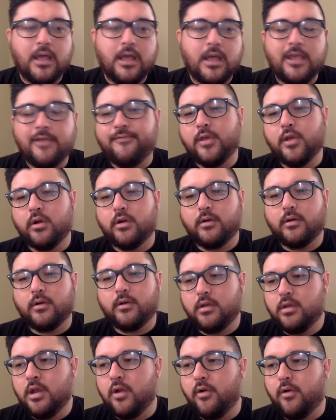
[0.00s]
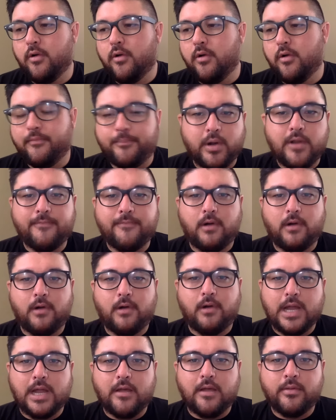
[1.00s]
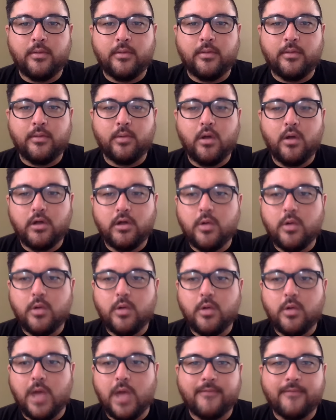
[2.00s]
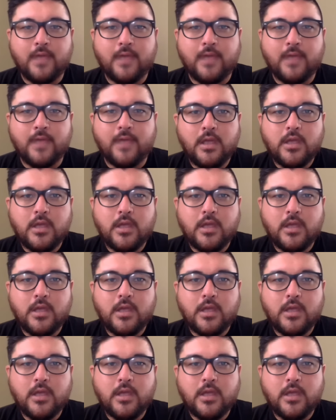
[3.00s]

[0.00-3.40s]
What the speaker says: If you're pretty far down the road, you have